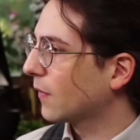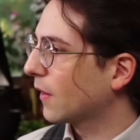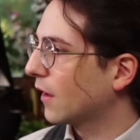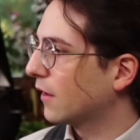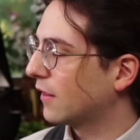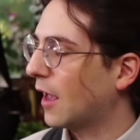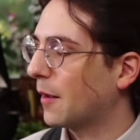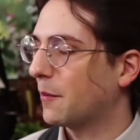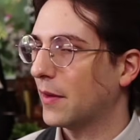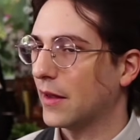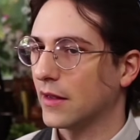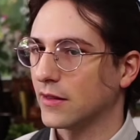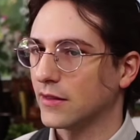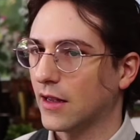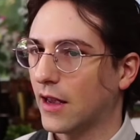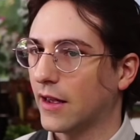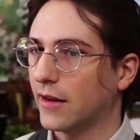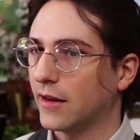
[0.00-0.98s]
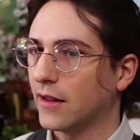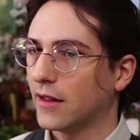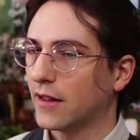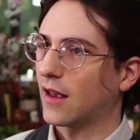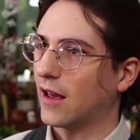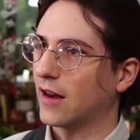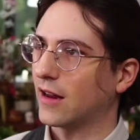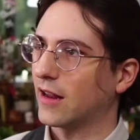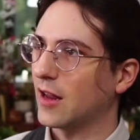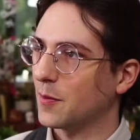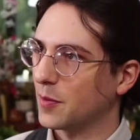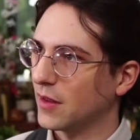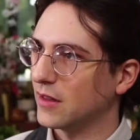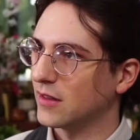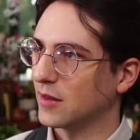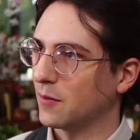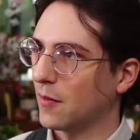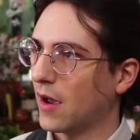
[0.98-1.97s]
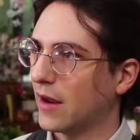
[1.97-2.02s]
That being said, kind of keep
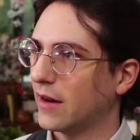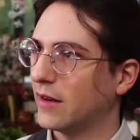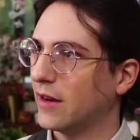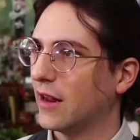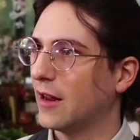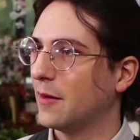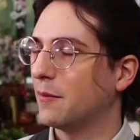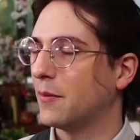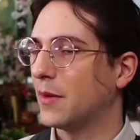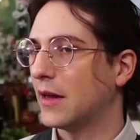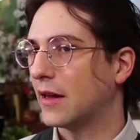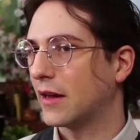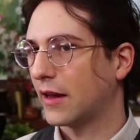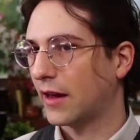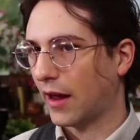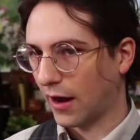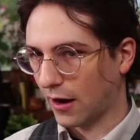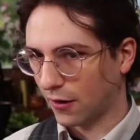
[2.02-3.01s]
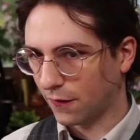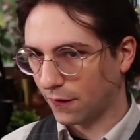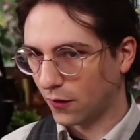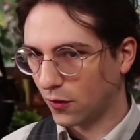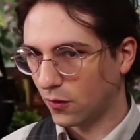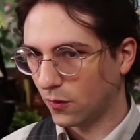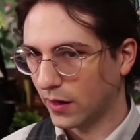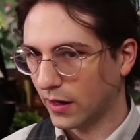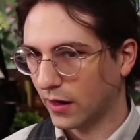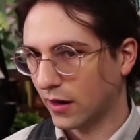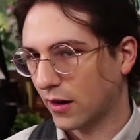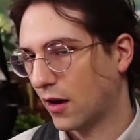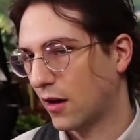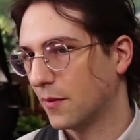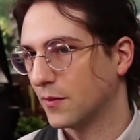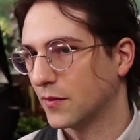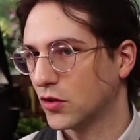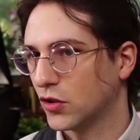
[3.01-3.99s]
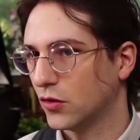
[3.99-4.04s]
these in mind and be careful when it
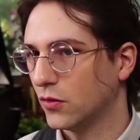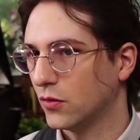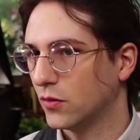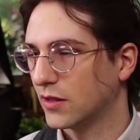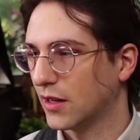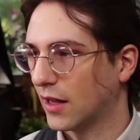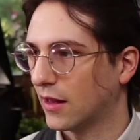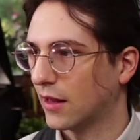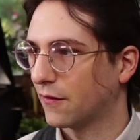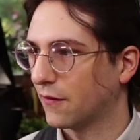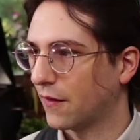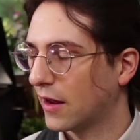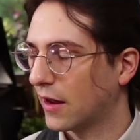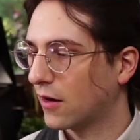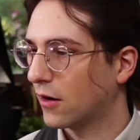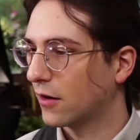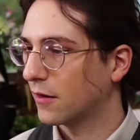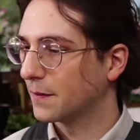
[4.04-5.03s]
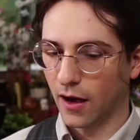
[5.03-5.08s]
comes to selling fan art.